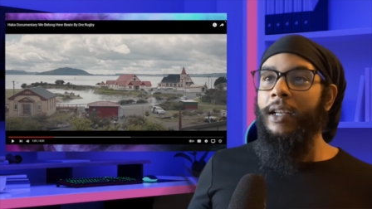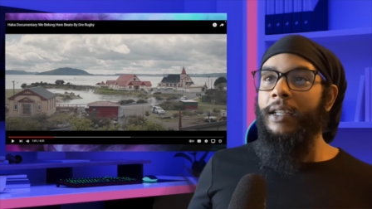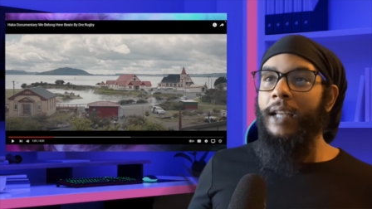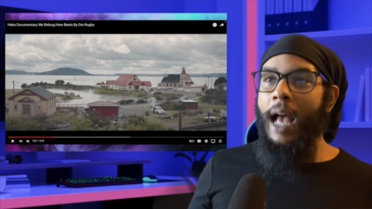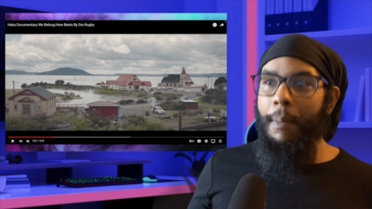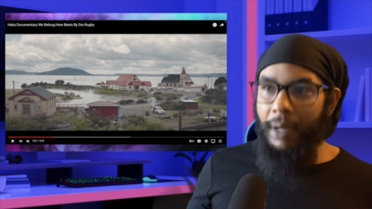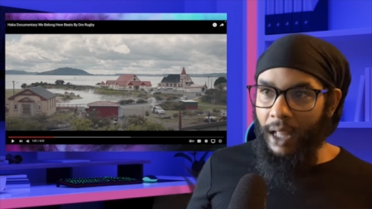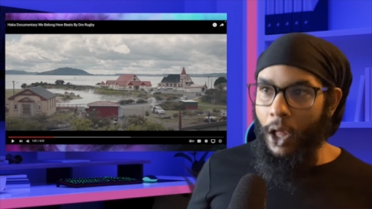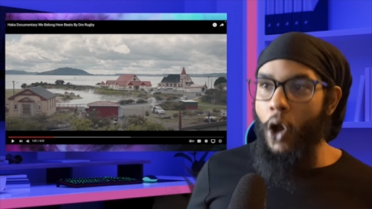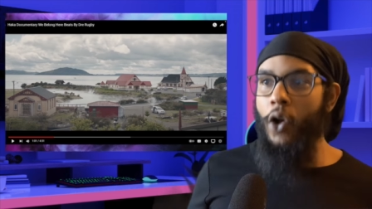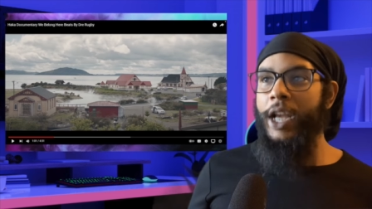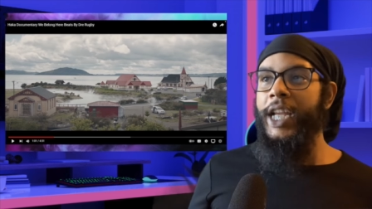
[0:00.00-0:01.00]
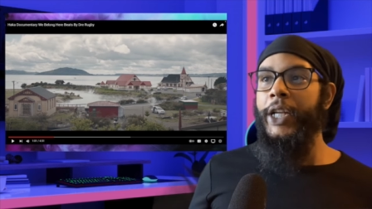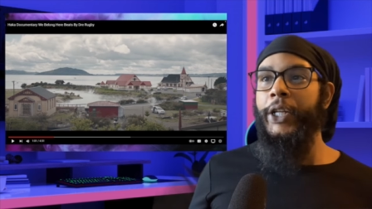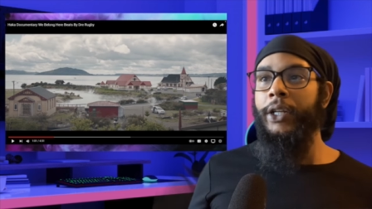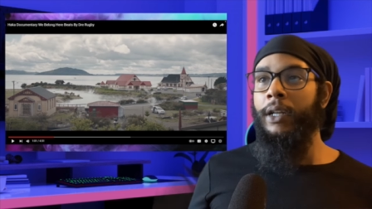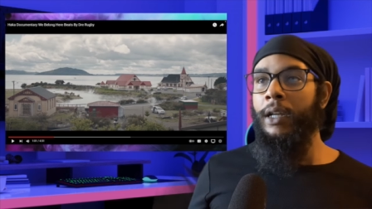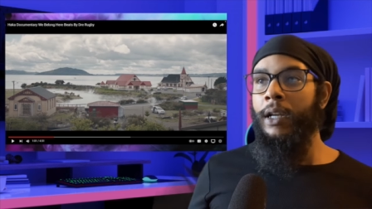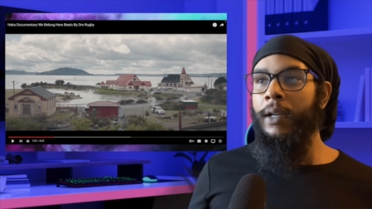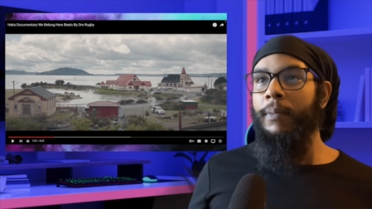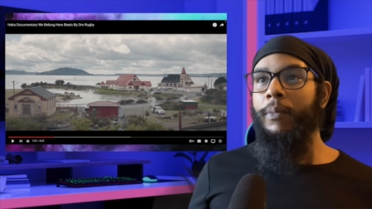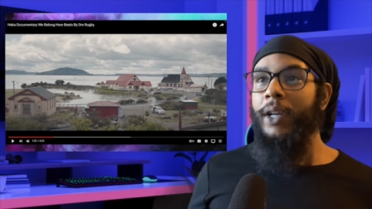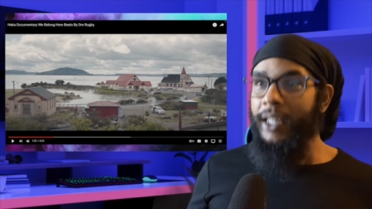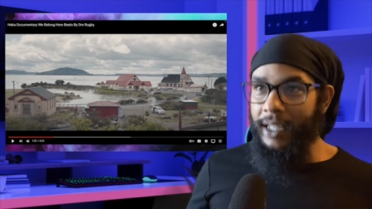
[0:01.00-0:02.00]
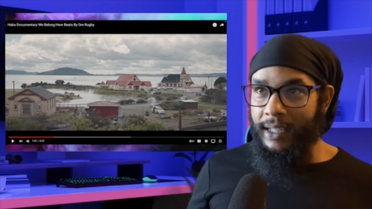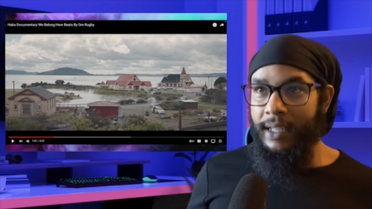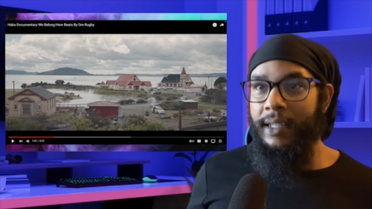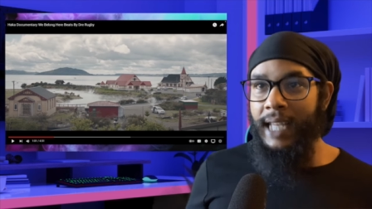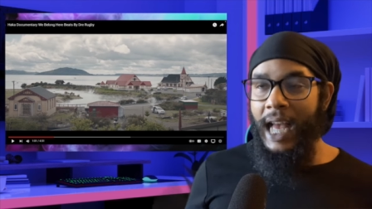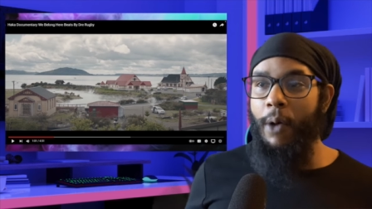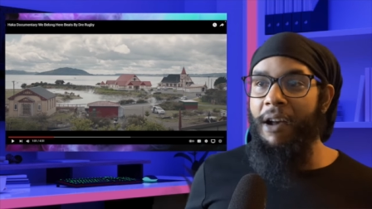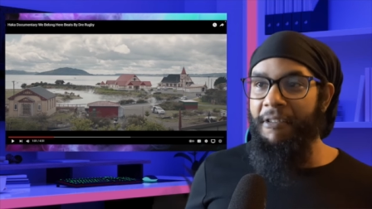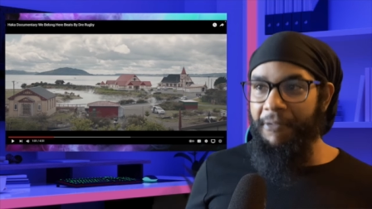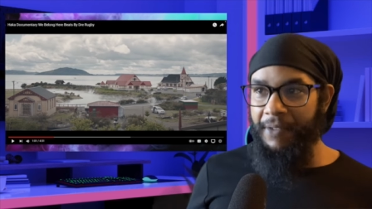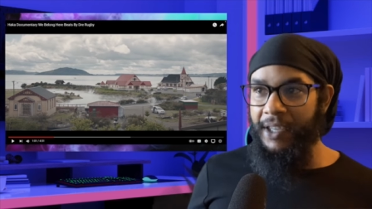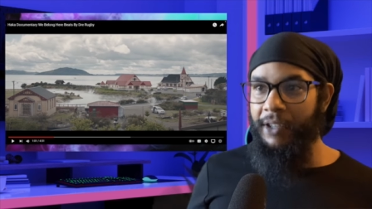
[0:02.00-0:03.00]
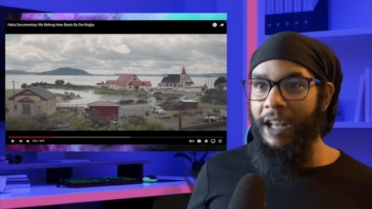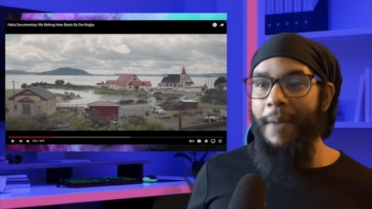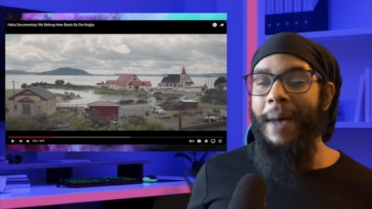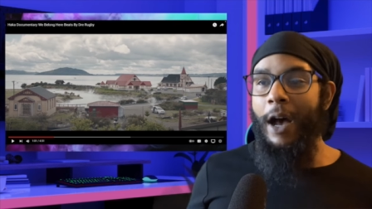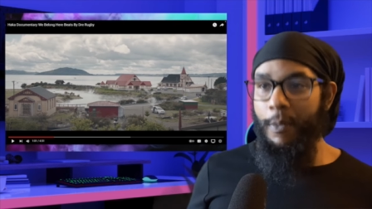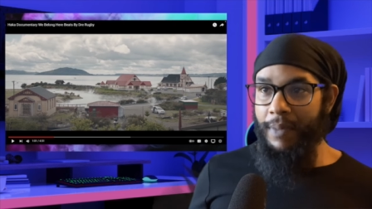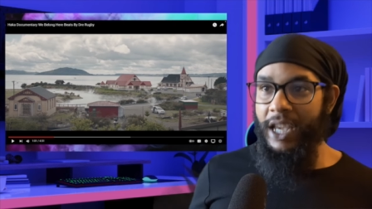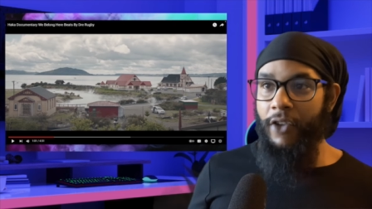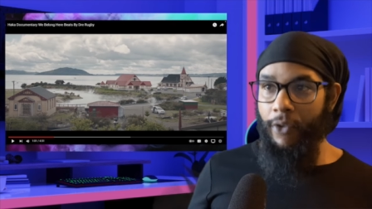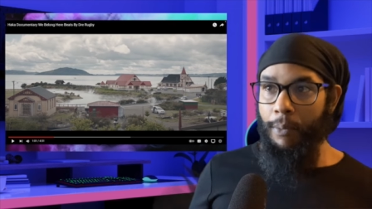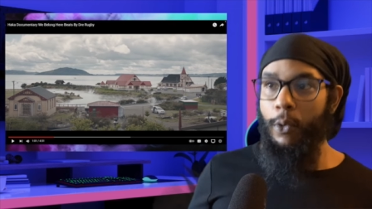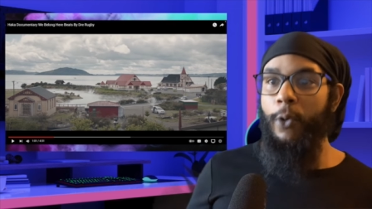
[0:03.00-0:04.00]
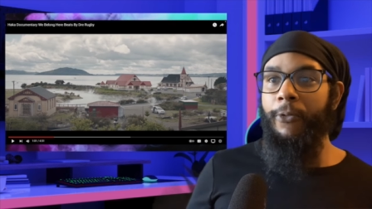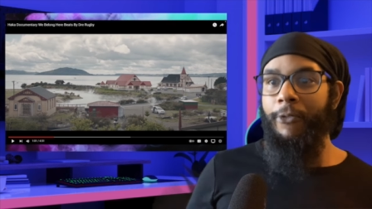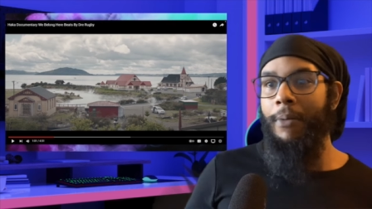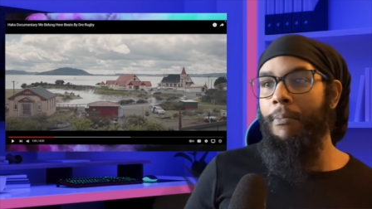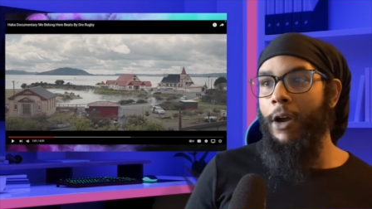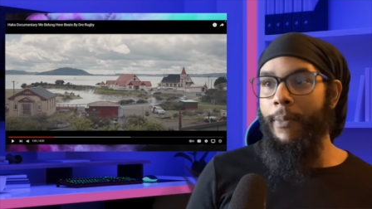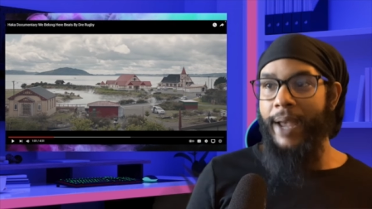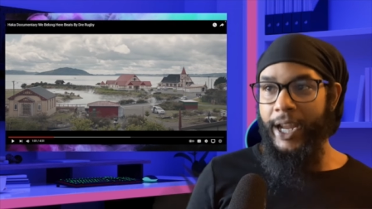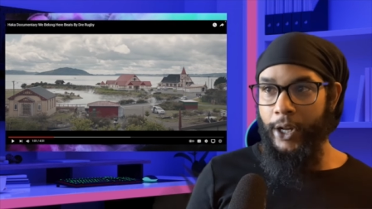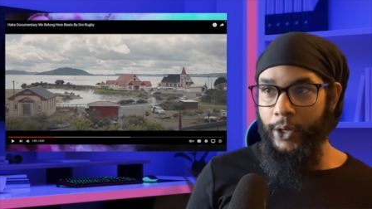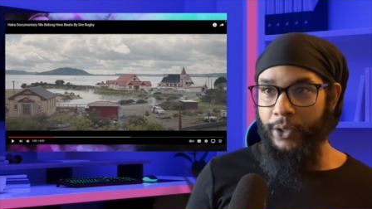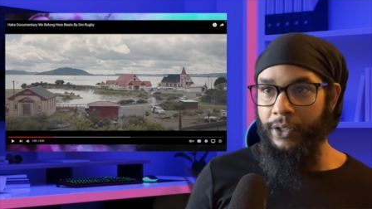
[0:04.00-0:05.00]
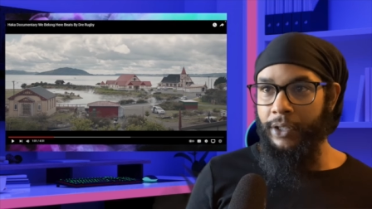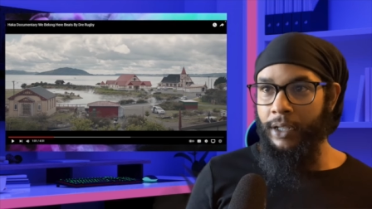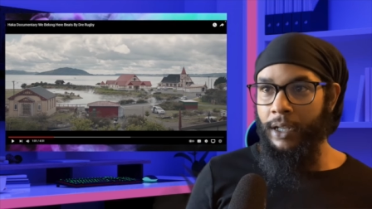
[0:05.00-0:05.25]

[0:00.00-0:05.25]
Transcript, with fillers: I belong here, bruh. This is how I feel about being removed from Barbados.